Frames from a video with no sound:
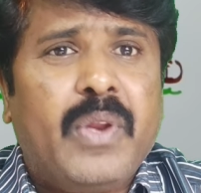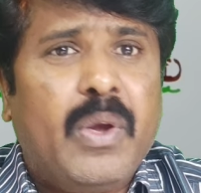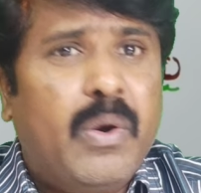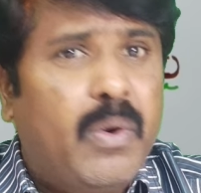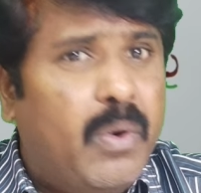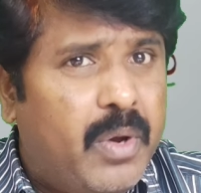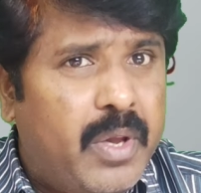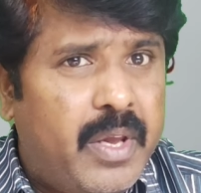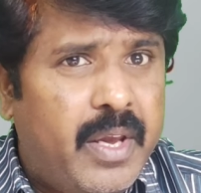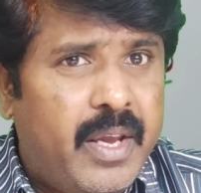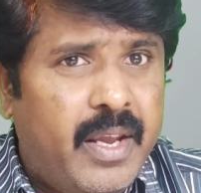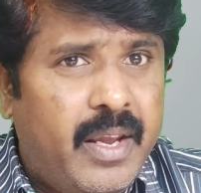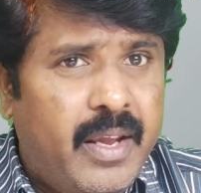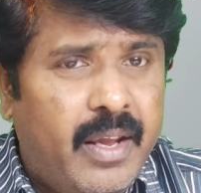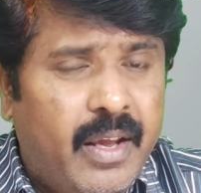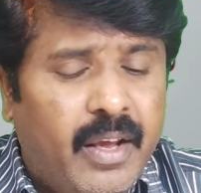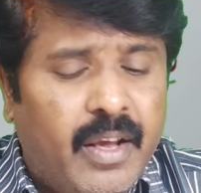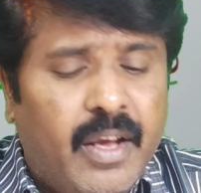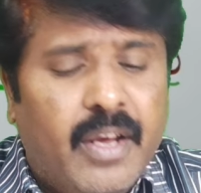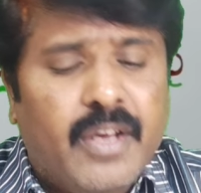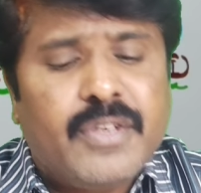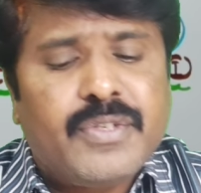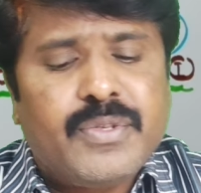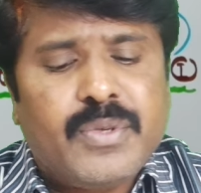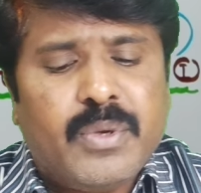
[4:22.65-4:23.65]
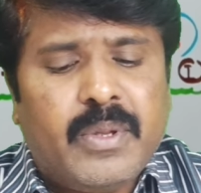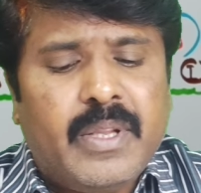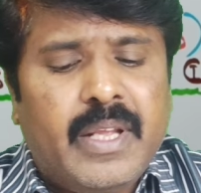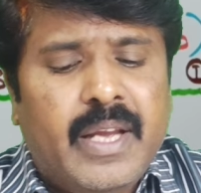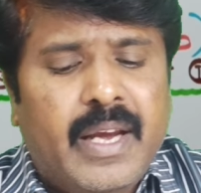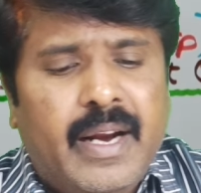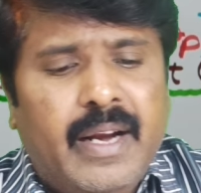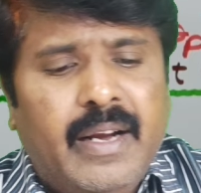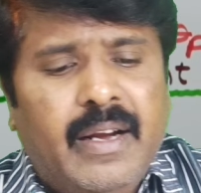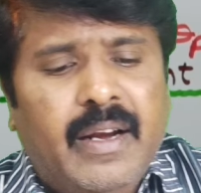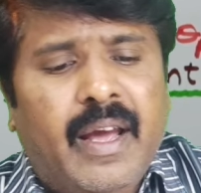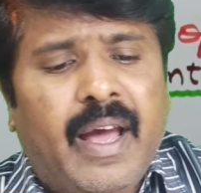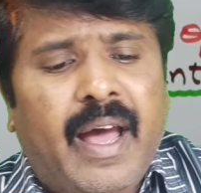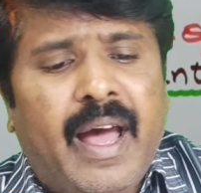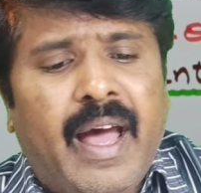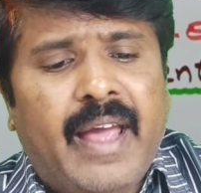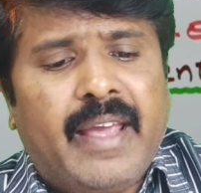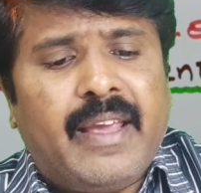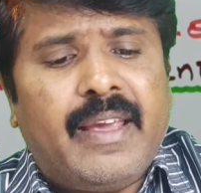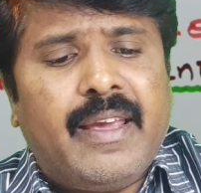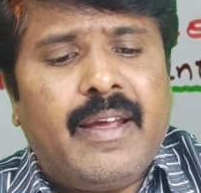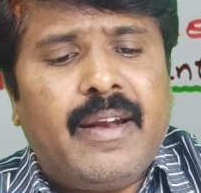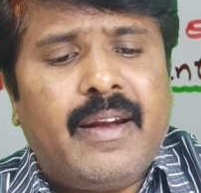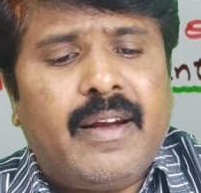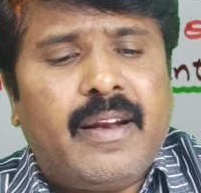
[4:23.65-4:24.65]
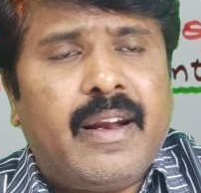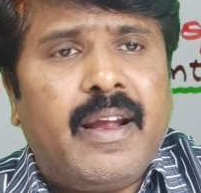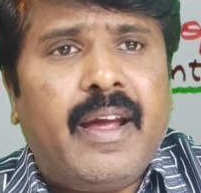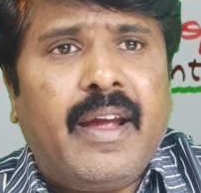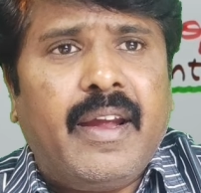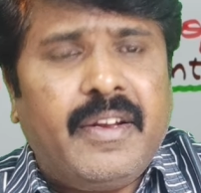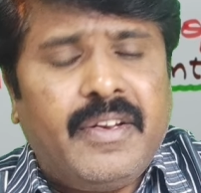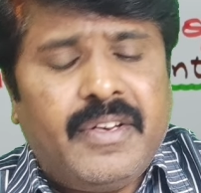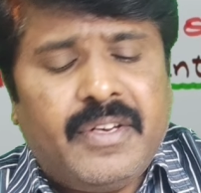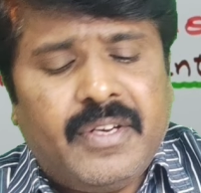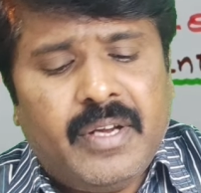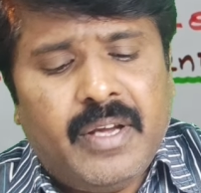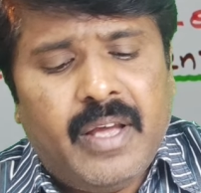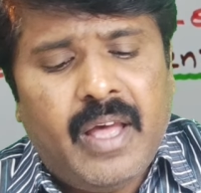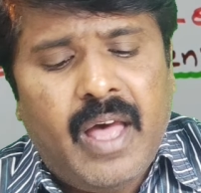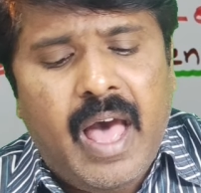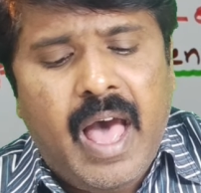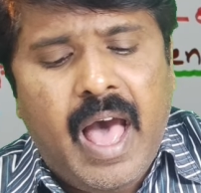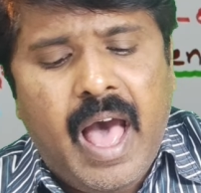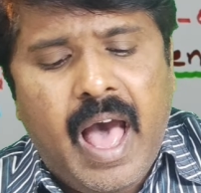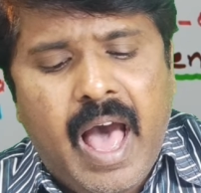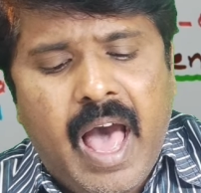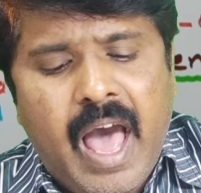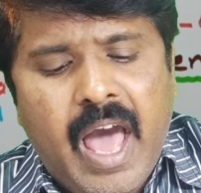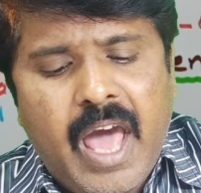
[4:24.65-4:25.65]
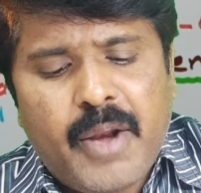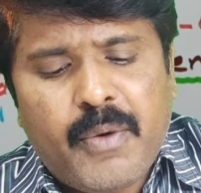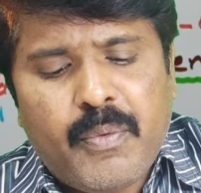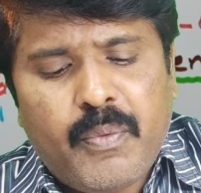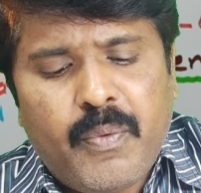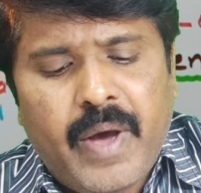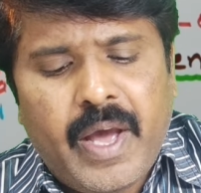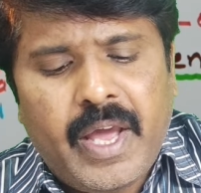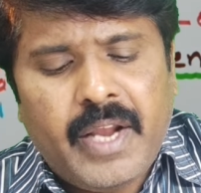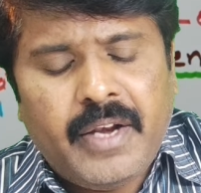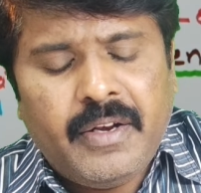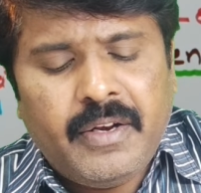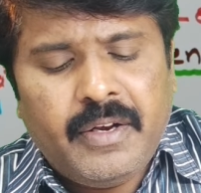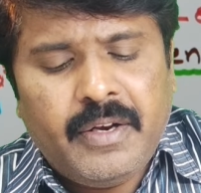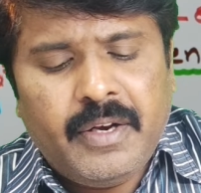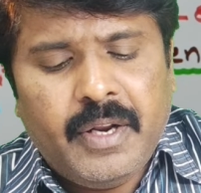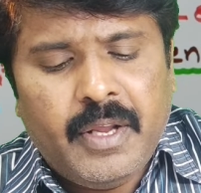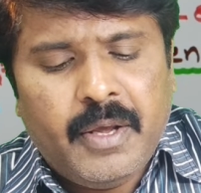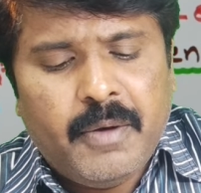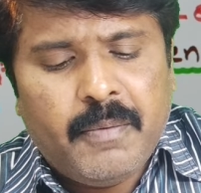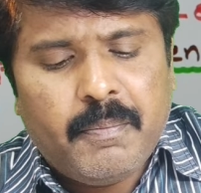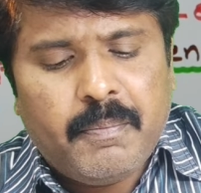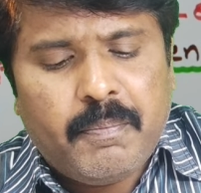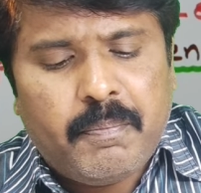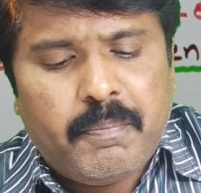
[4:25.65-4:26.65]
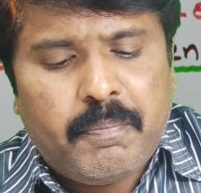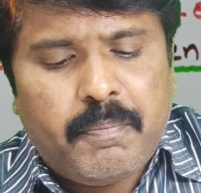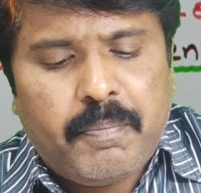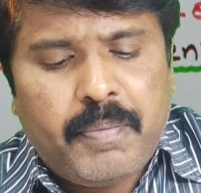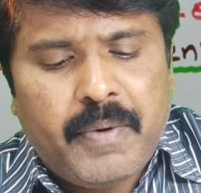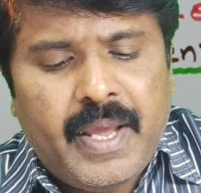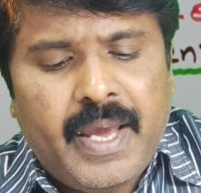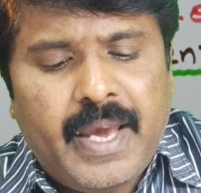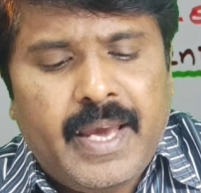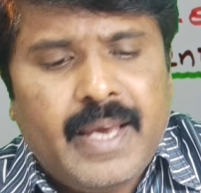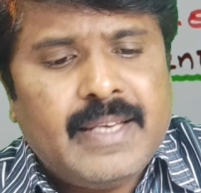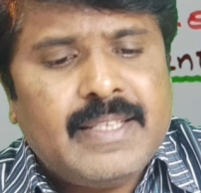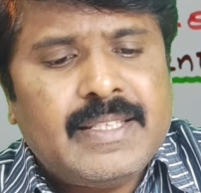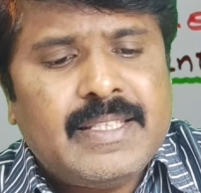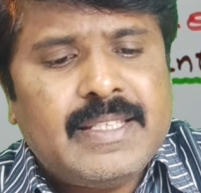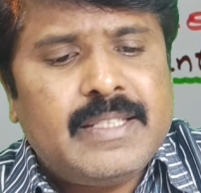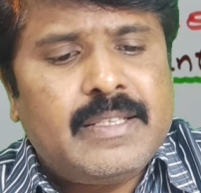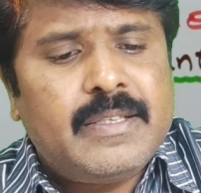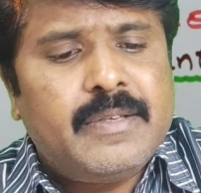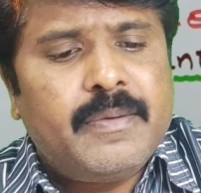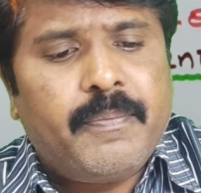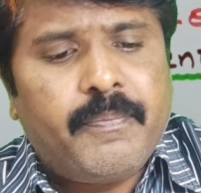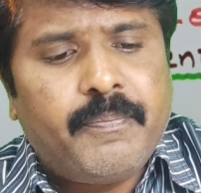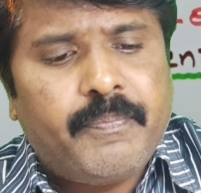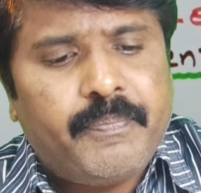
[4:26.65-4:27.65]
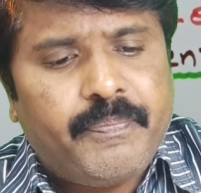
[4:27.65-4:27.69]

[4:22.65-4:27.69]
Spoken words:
Okay, so that I can write R1 plus